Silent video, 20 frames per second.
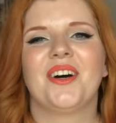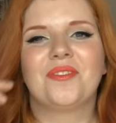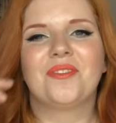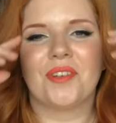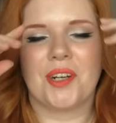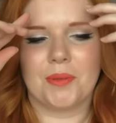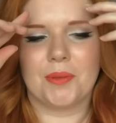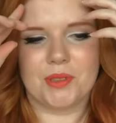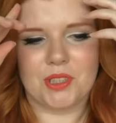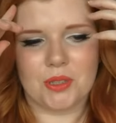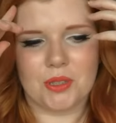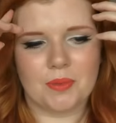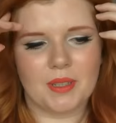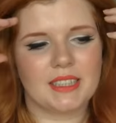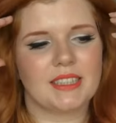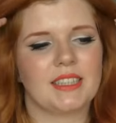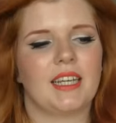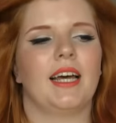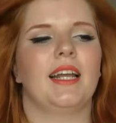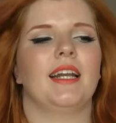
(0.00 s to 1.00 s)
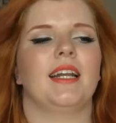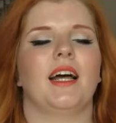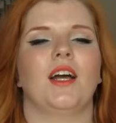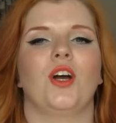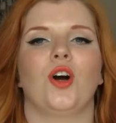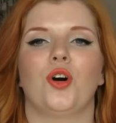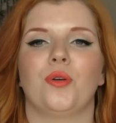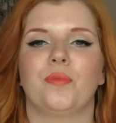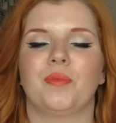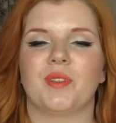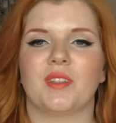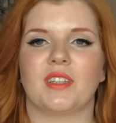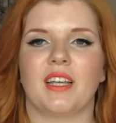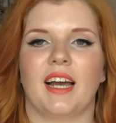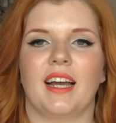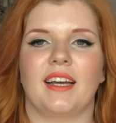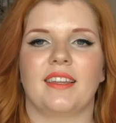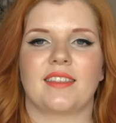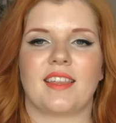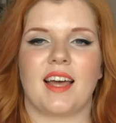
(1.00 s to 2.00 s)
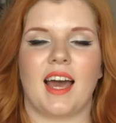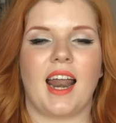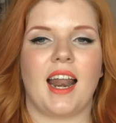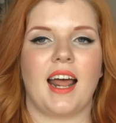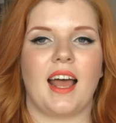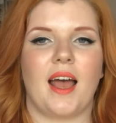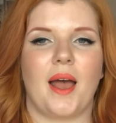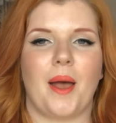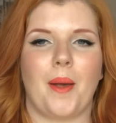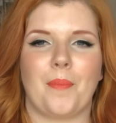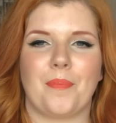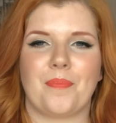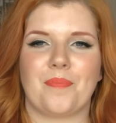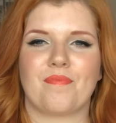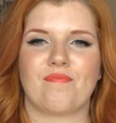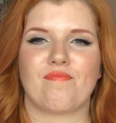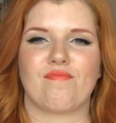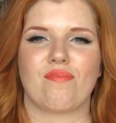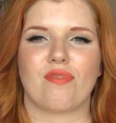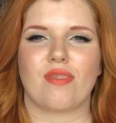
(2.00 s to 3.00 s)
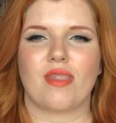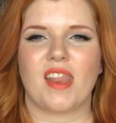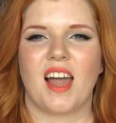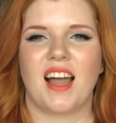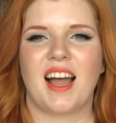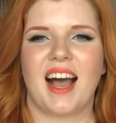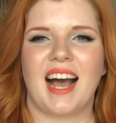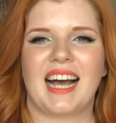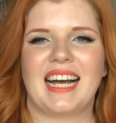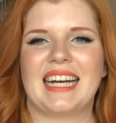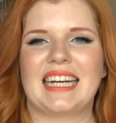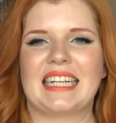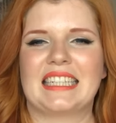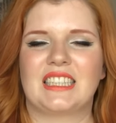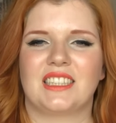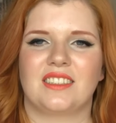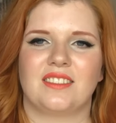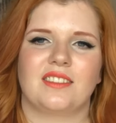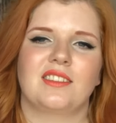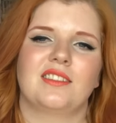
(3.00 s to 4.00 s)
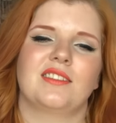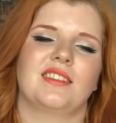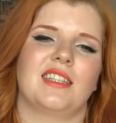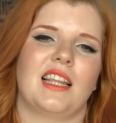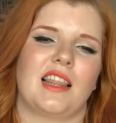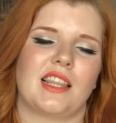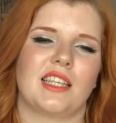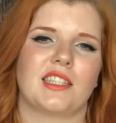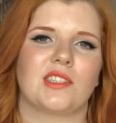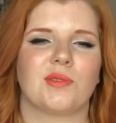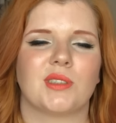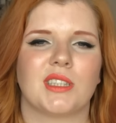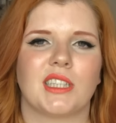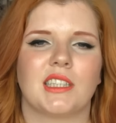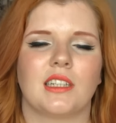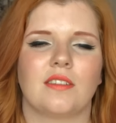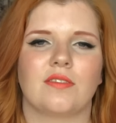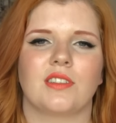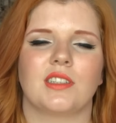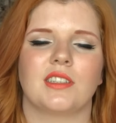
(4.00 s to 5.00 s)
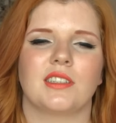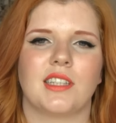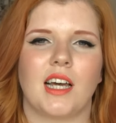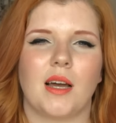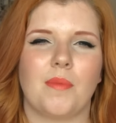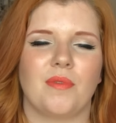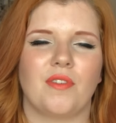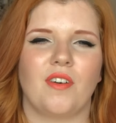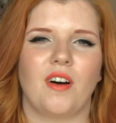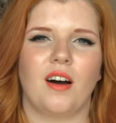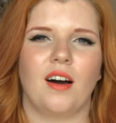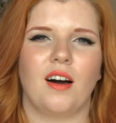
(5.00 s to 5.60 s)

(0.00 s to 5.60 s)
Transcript: but I'm super excited. I hope you liked that. This was a different type of